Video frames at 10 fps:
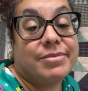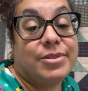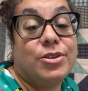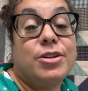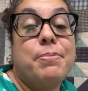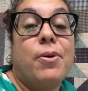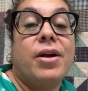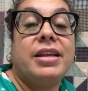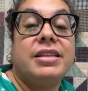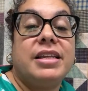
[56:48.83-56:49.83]
Good
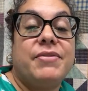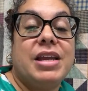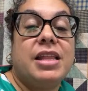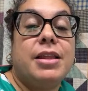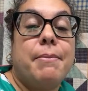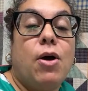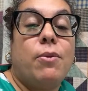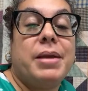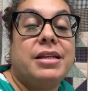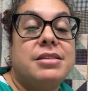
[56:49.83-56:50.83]
point. Living in the
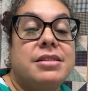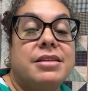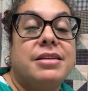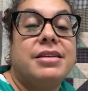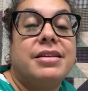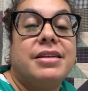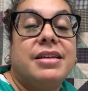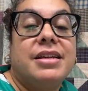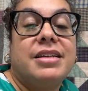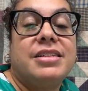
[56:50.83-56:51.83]
moment.
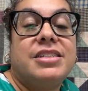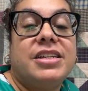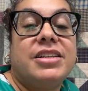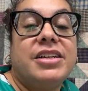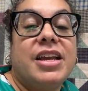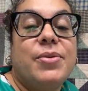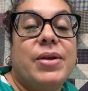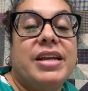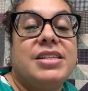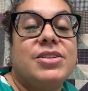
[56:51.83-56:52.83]
Sheila can
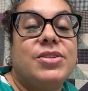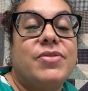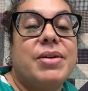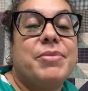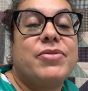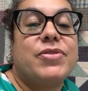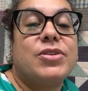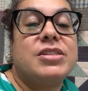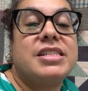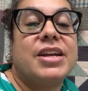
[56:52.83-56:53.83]
wait until November
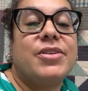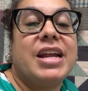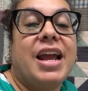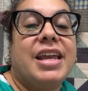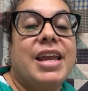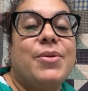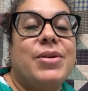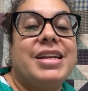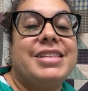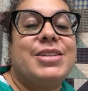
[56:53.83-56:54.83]
1st. Terry, I can't
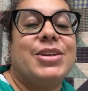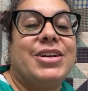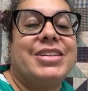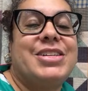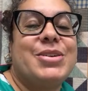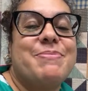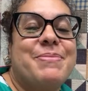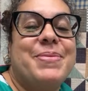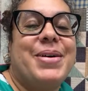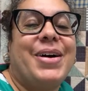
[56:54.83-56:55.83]
wait until
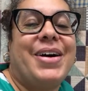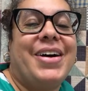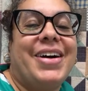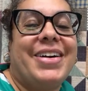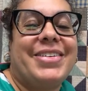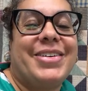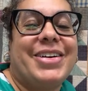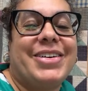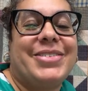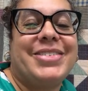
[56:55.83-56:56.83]

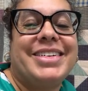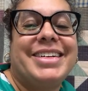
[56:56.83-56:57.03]
tomorrow.